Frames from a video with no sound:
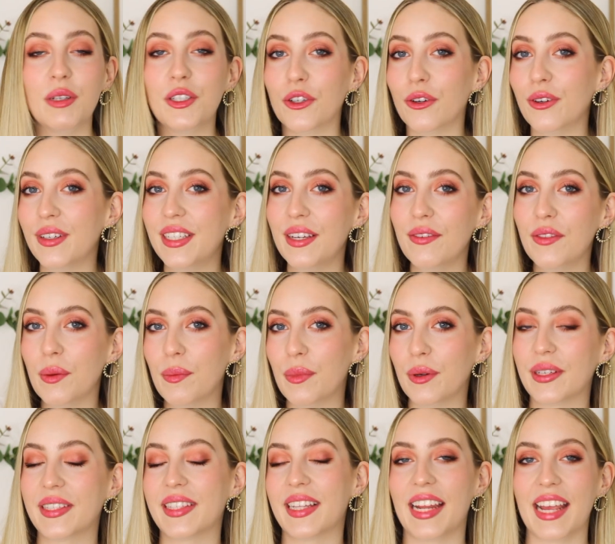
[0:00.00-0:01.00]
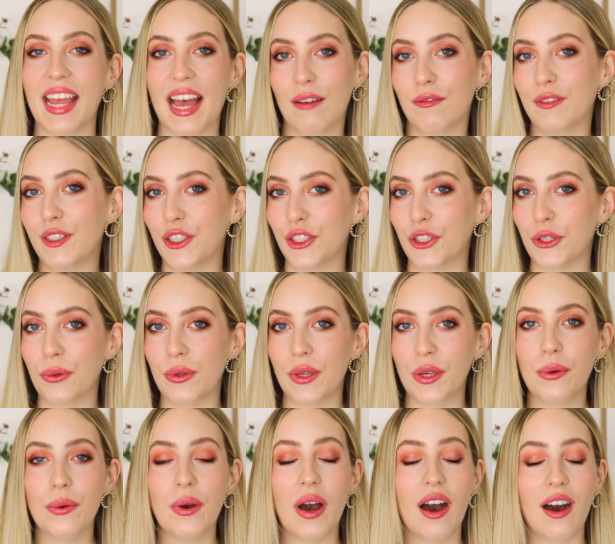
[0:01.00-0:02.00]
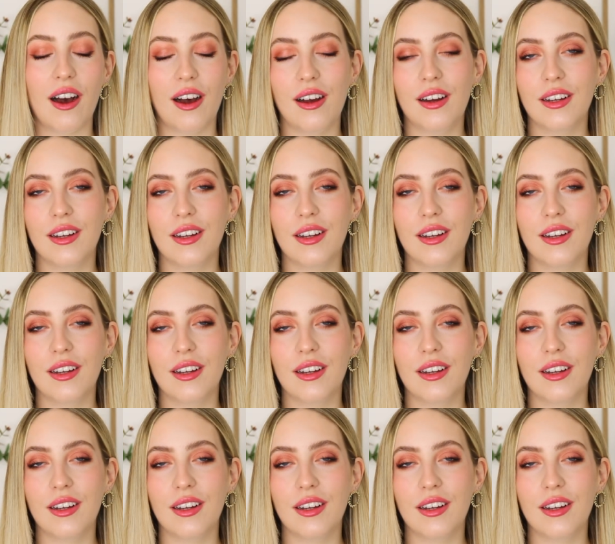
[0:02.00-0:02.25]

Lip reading: The majority of the books that I have to show you